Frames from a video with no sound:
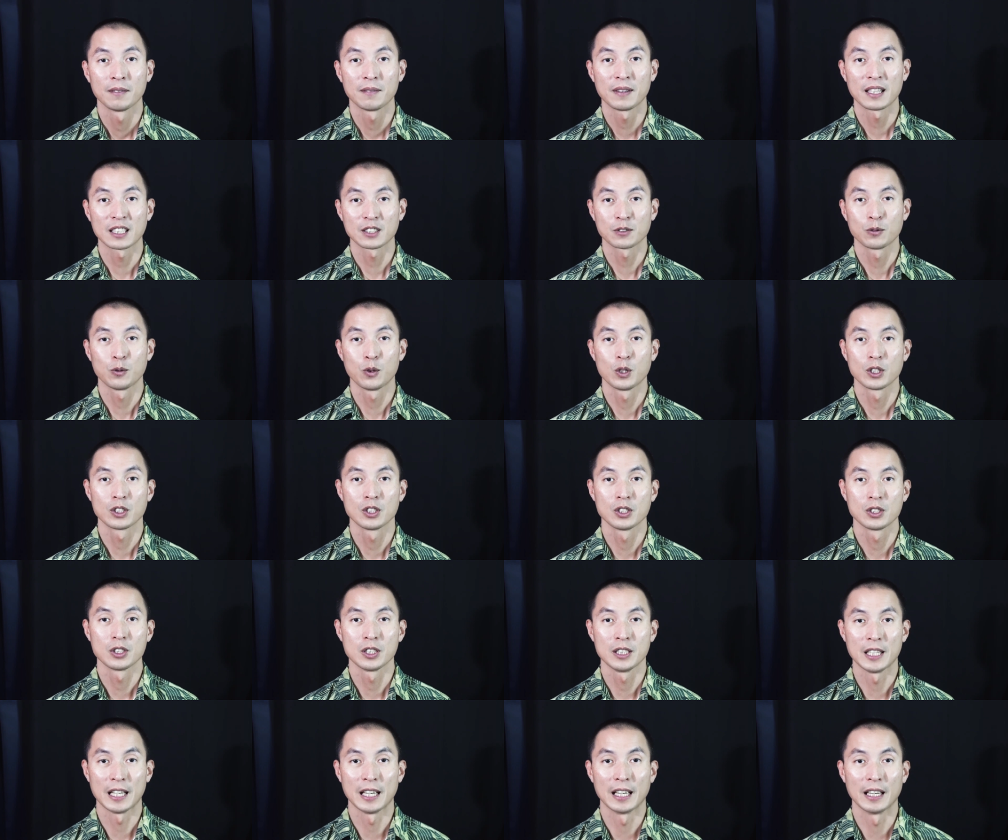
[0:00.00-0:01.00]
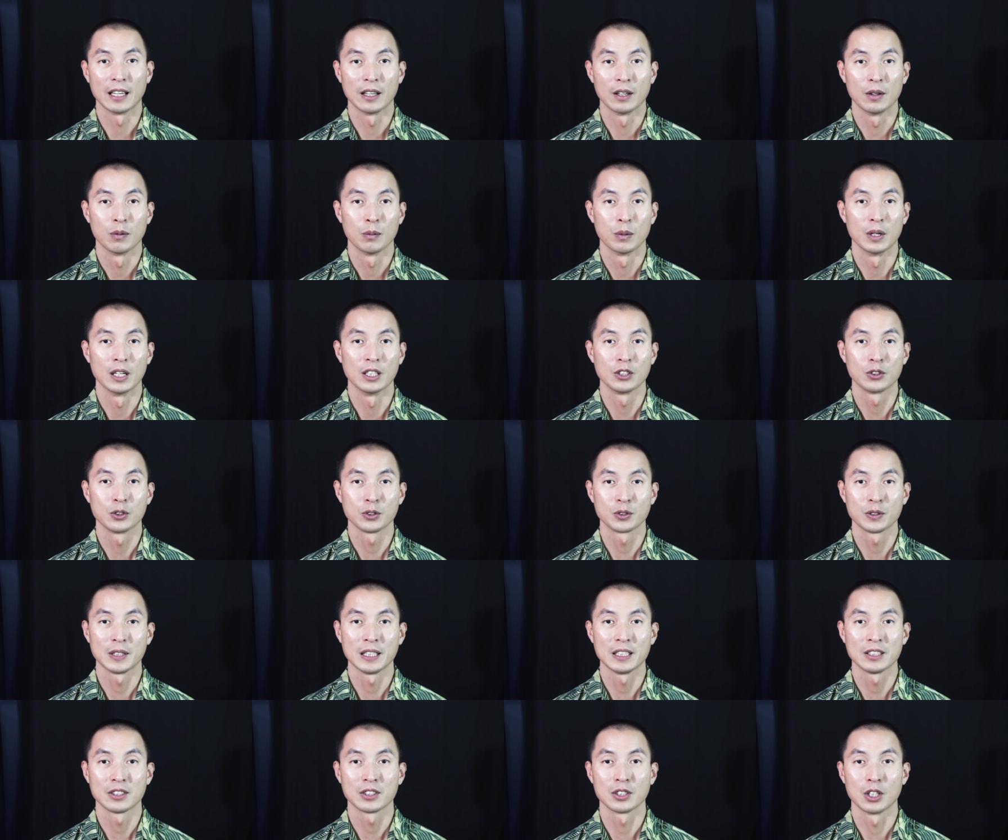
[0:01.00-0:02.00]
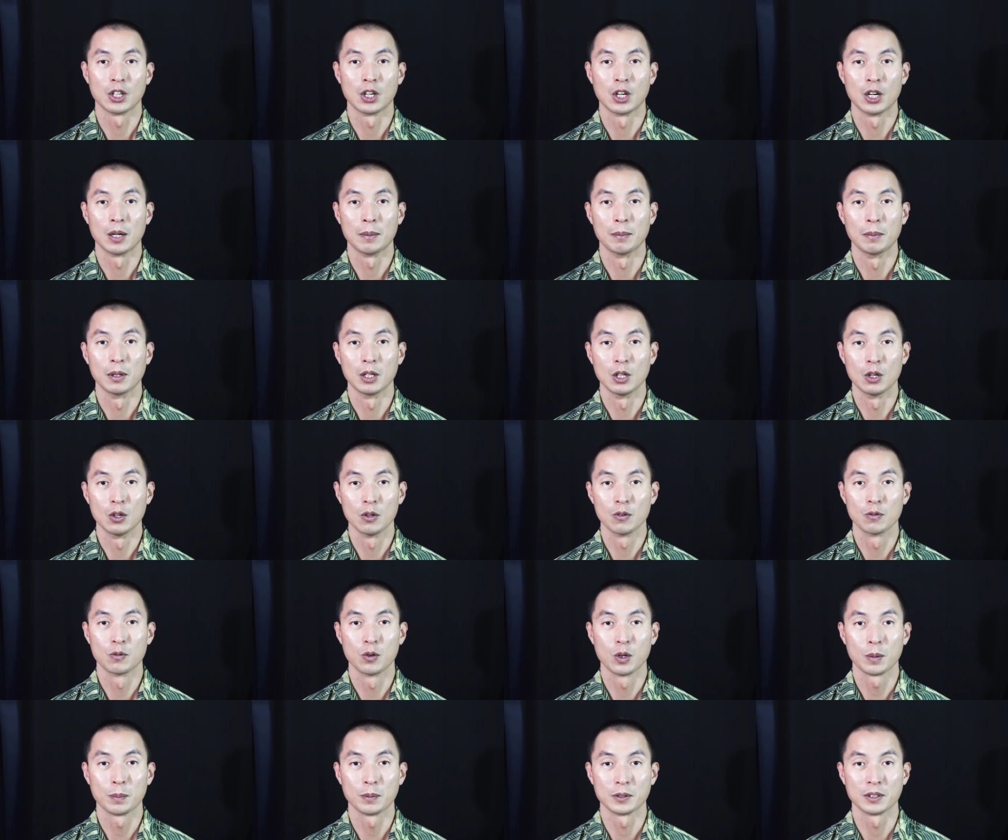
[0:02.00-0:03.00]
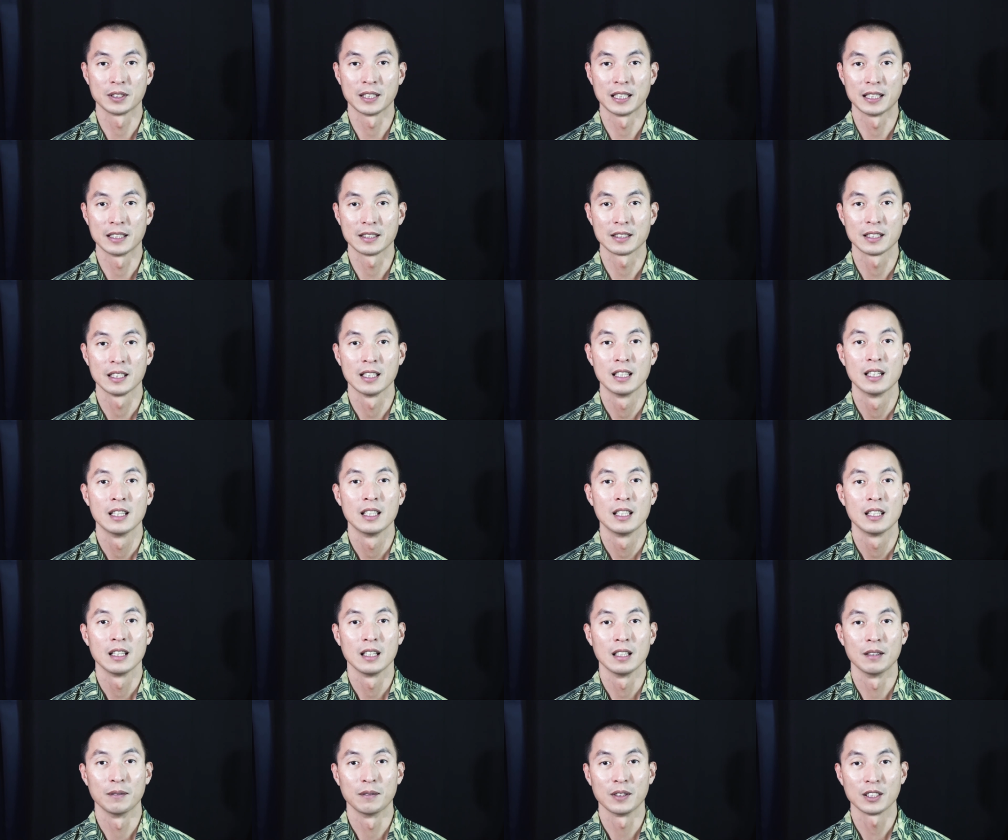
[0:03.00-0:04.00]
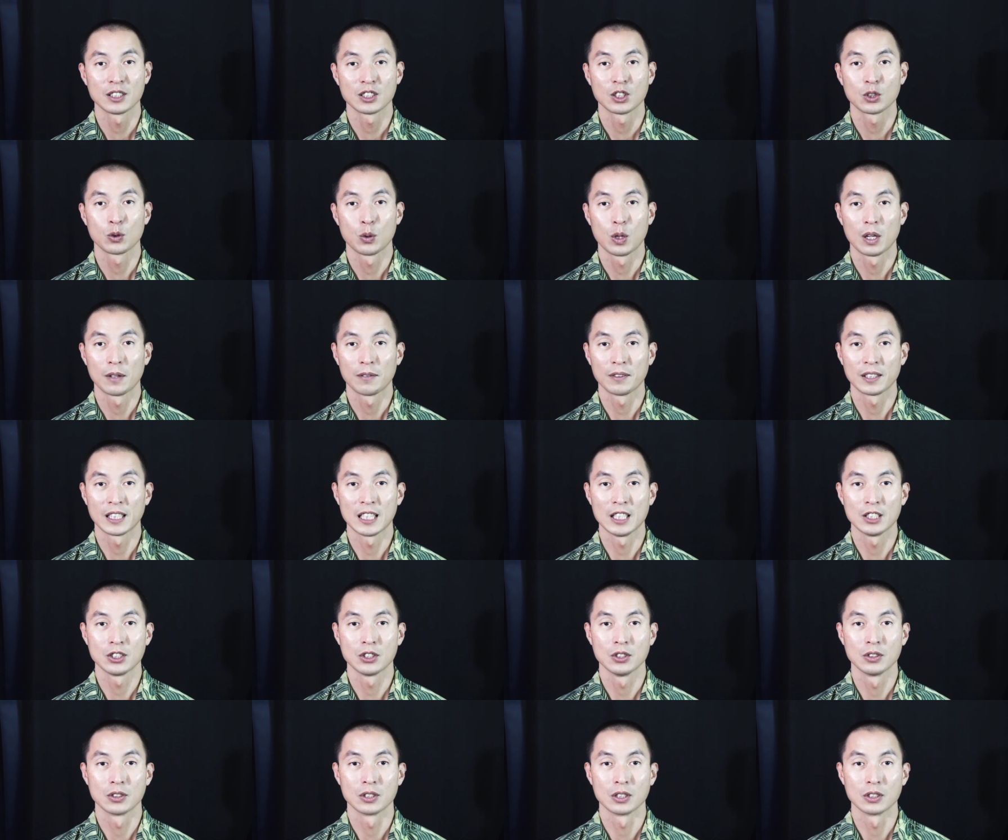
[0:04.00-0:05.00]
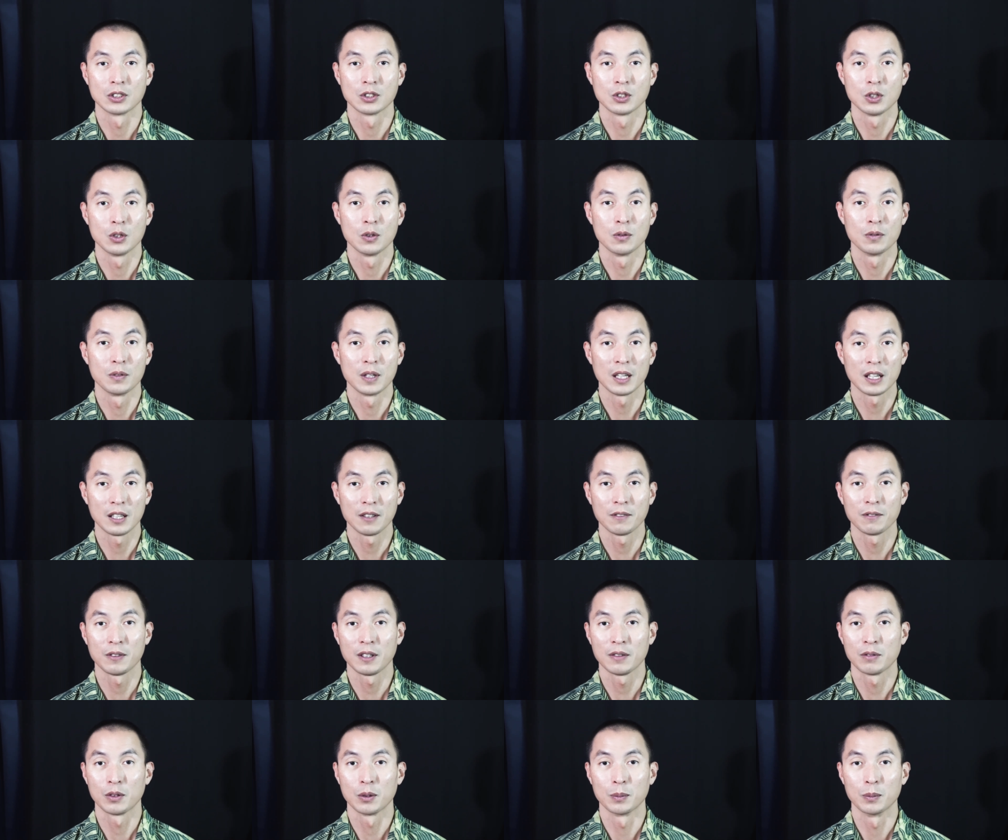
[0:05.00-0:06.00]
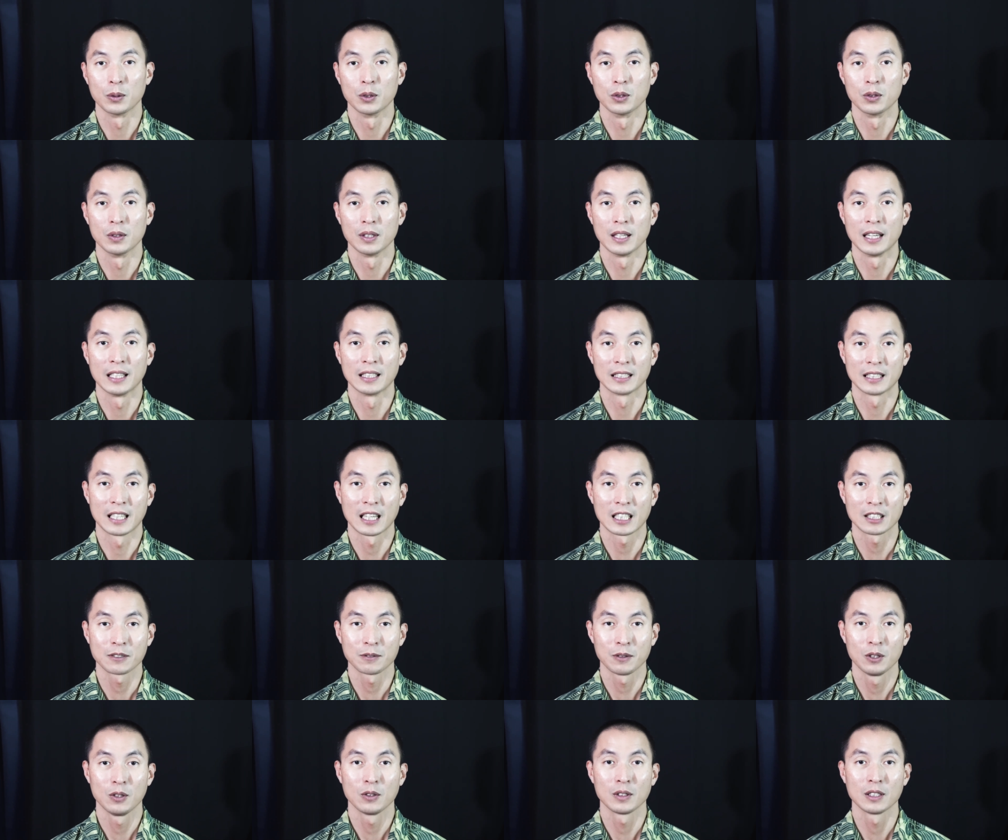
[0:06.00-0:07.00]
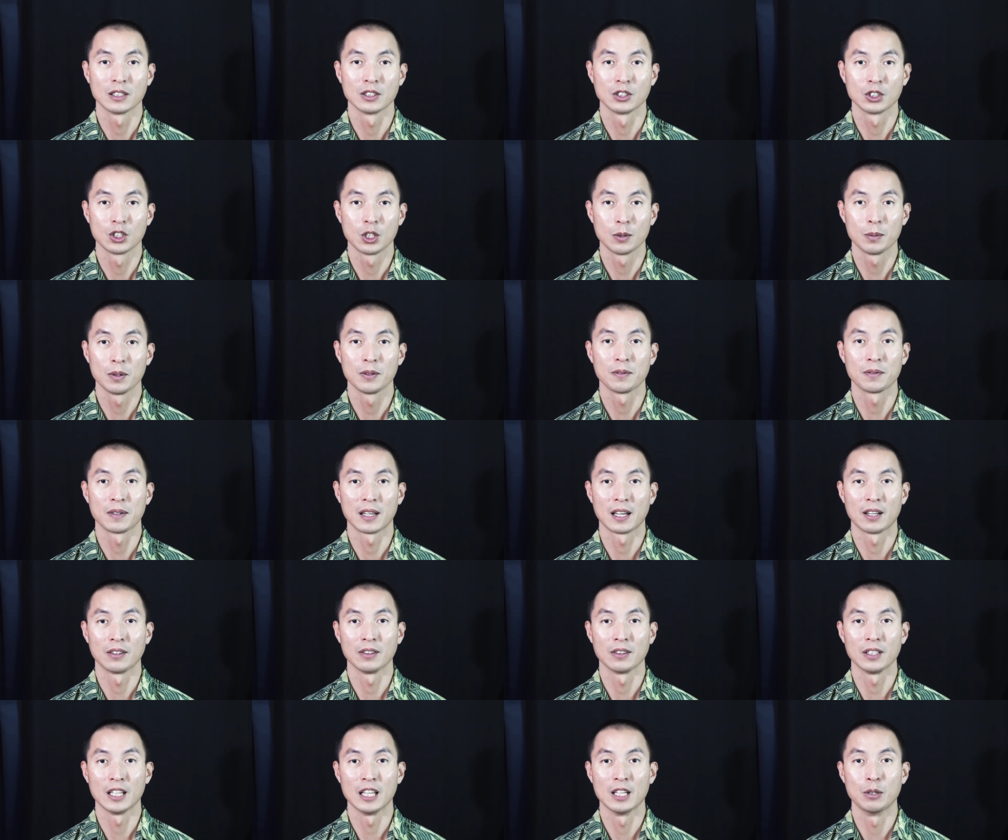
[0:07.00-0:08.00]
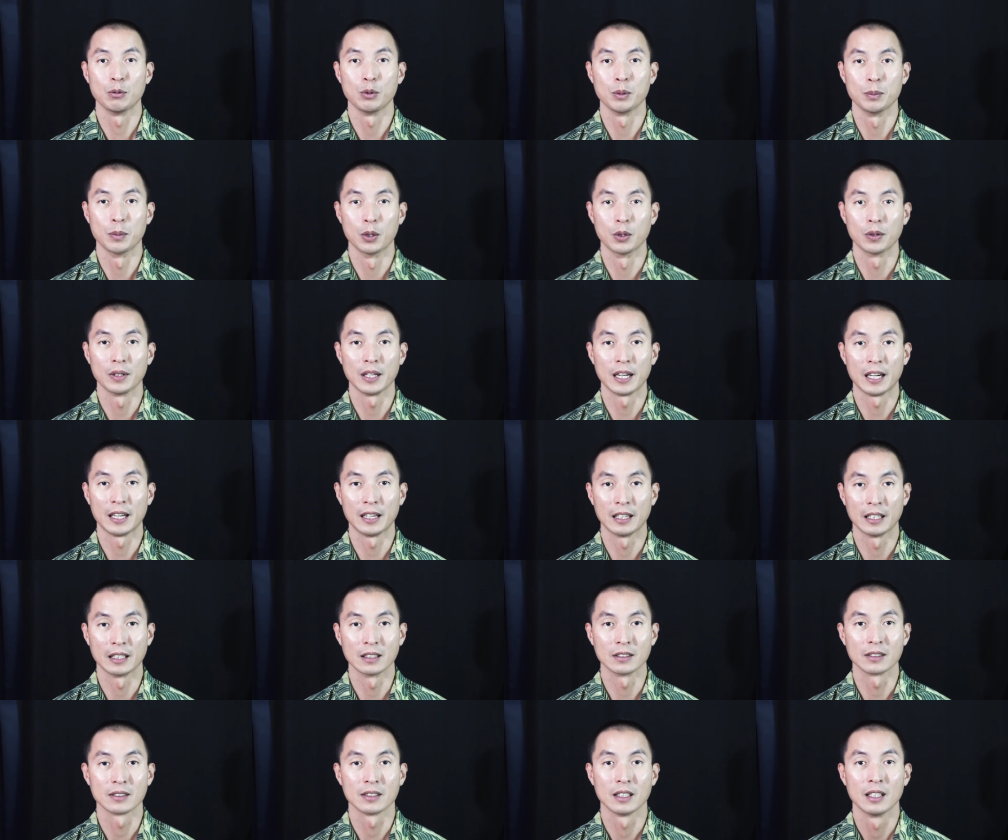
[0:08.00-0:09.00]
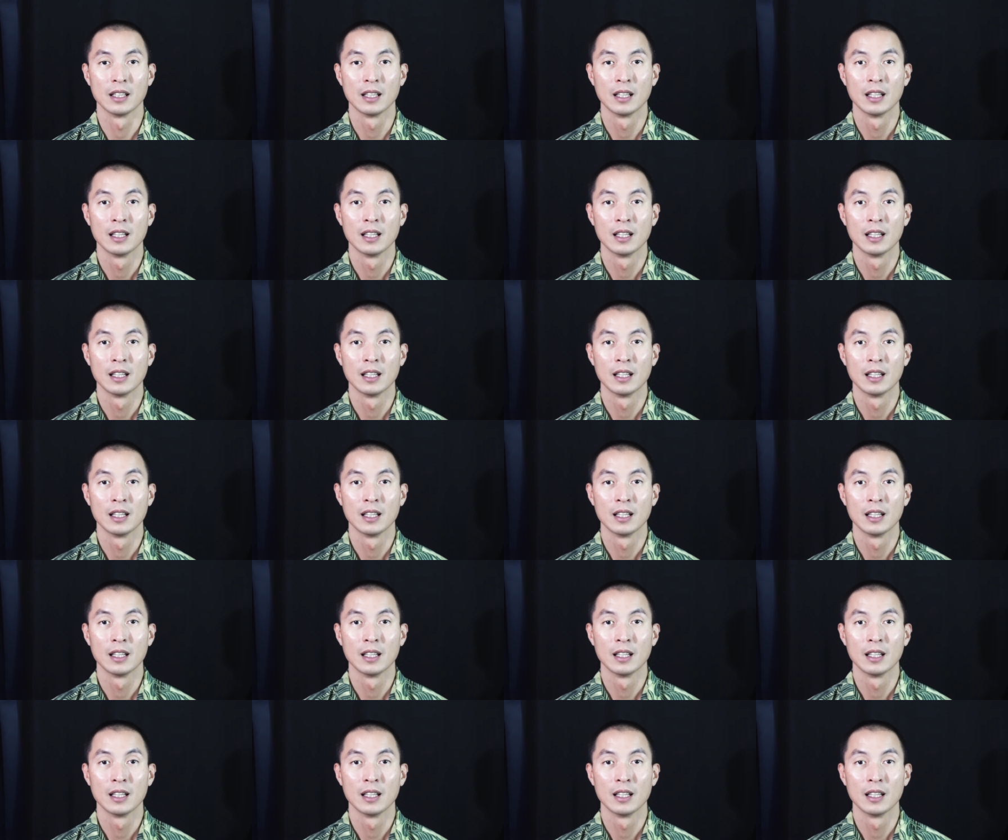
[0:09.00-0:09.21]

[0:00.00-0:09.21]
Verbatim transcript: Fast forward to today, where interest rates are below 4%, investor qualifications are still very favorable and cash flow can still be found in remote areas.